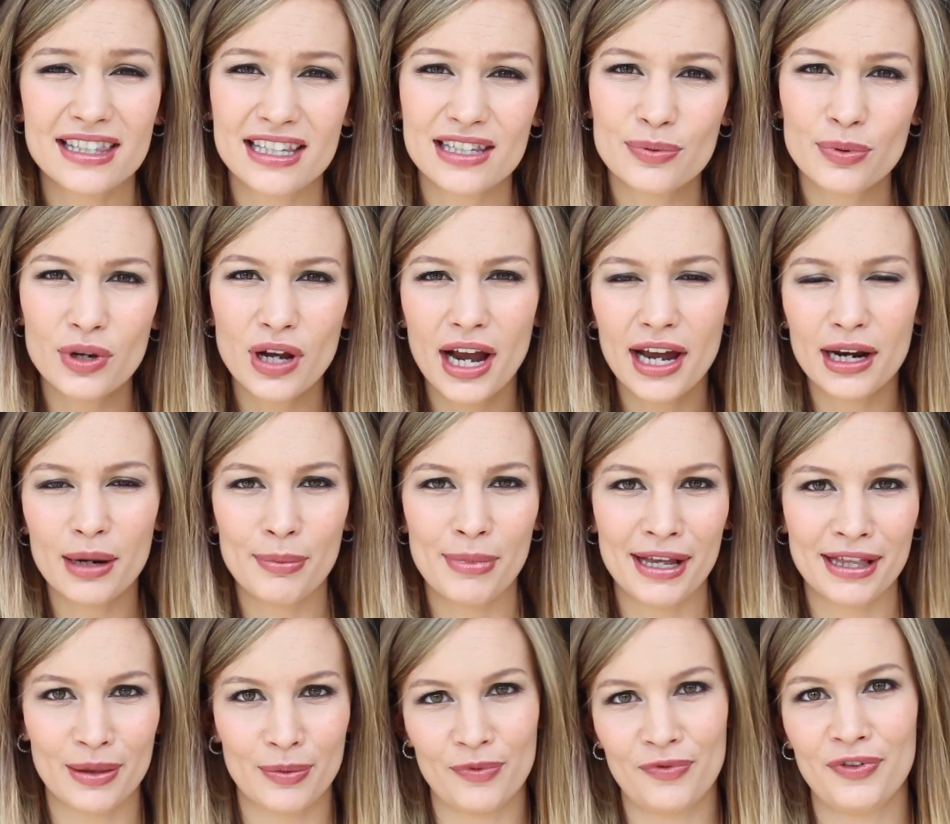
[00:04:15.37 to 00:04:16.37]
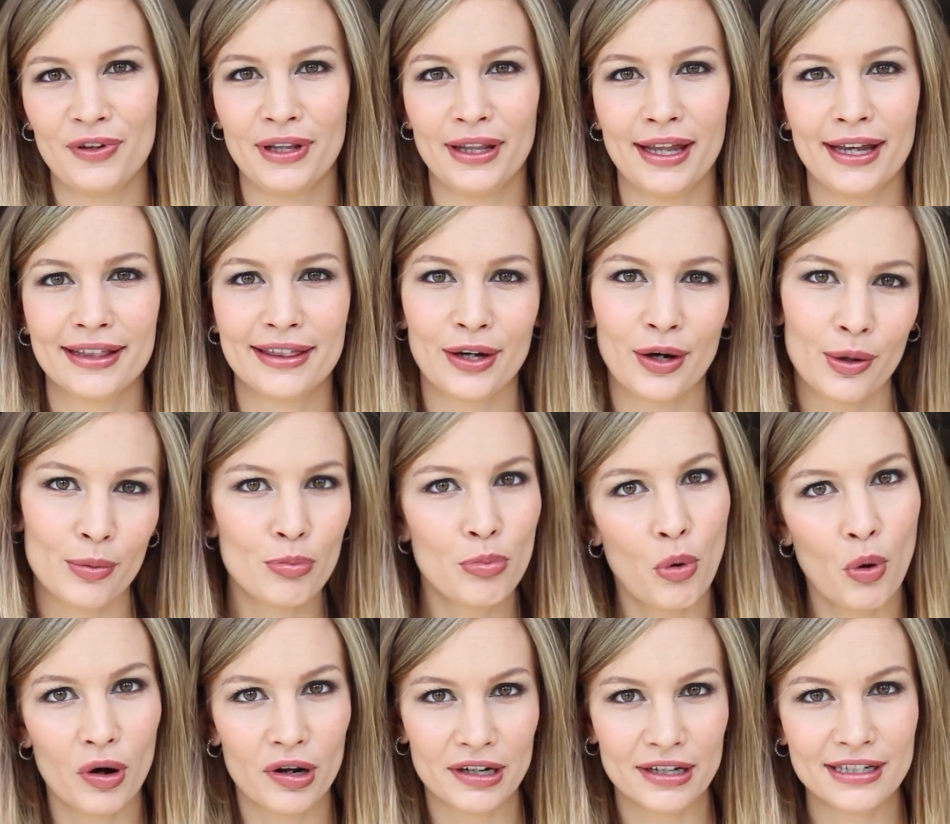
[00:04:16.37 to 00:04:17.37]
This will kind of make them feel like they're
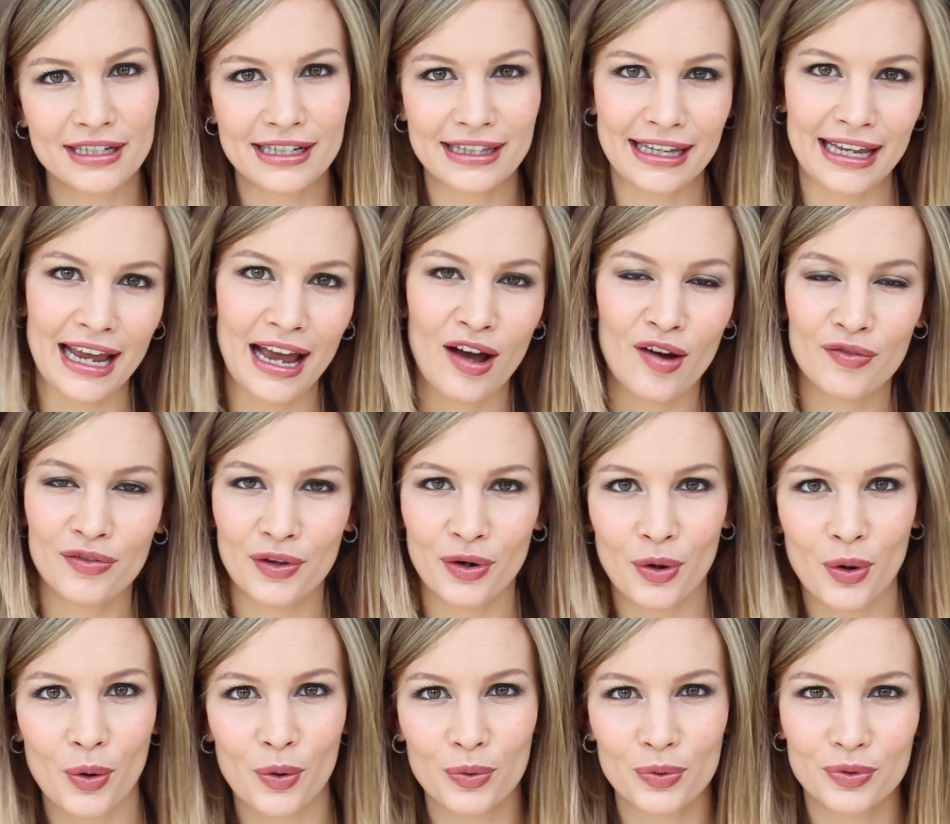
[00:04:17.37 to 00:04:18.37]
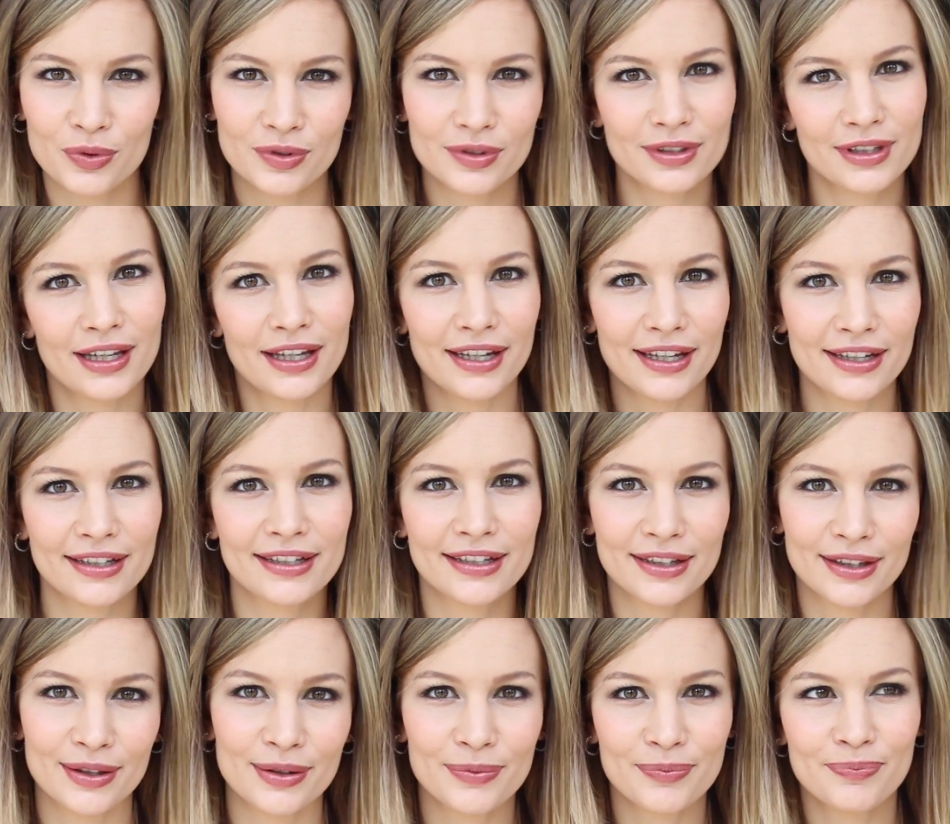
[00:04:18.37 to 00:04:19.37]
important and they have their own like
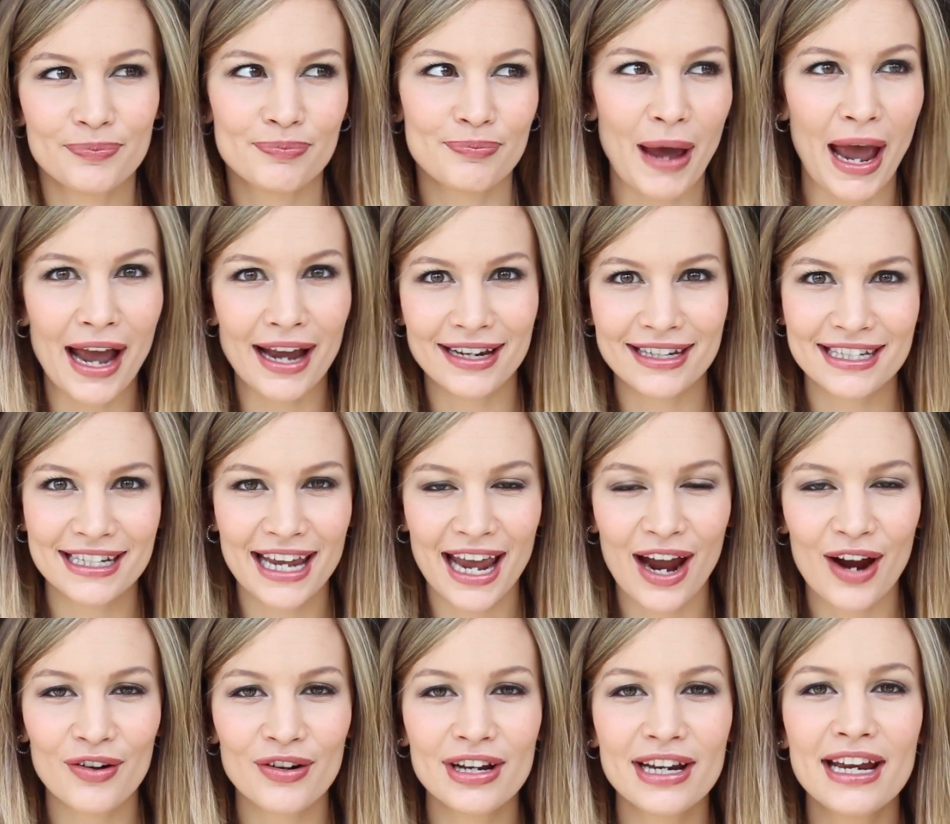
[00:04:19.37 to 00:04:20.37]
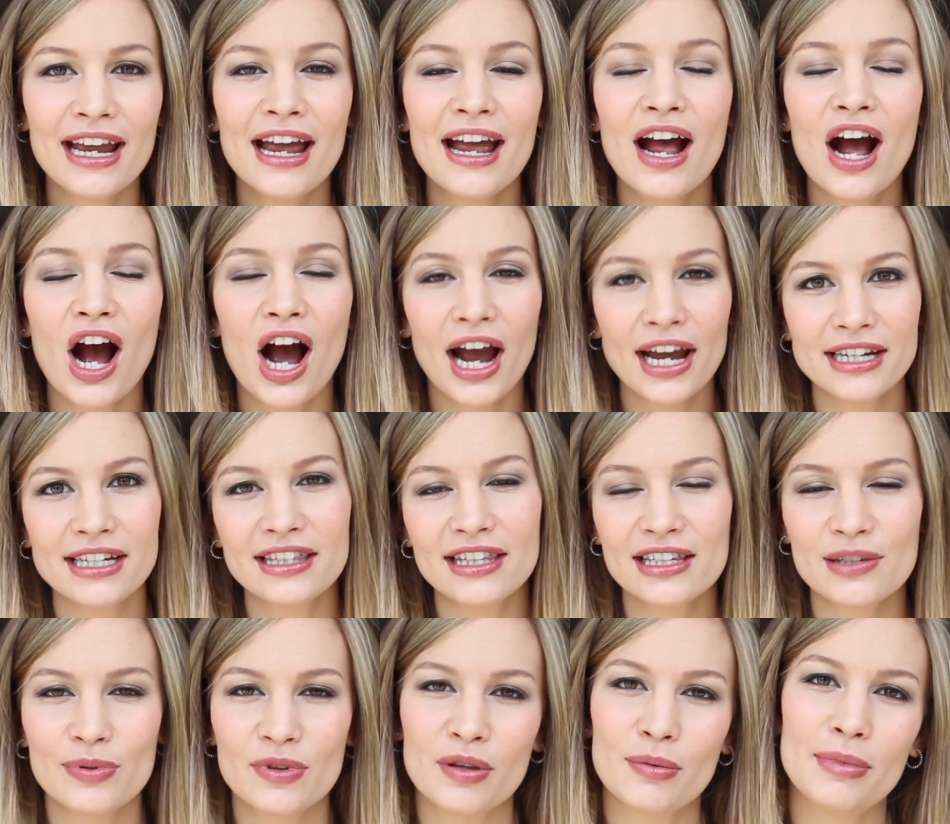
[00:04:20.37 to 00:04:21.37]
little bag to carry. I did
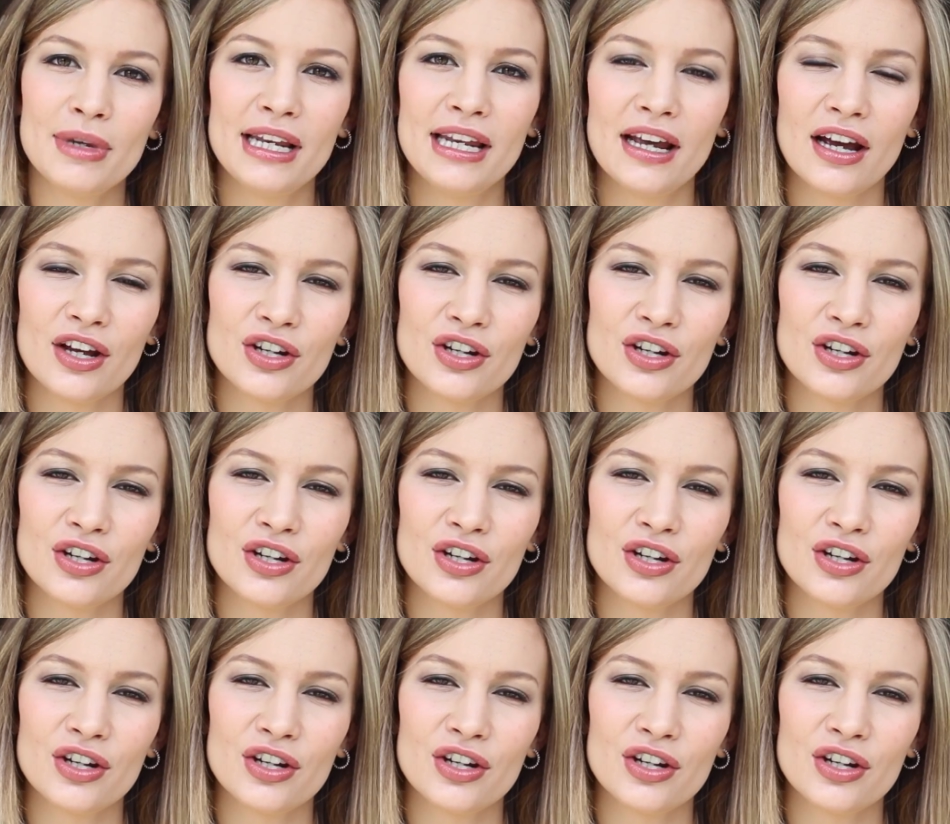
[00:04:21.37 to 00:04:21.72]
this with Emilia.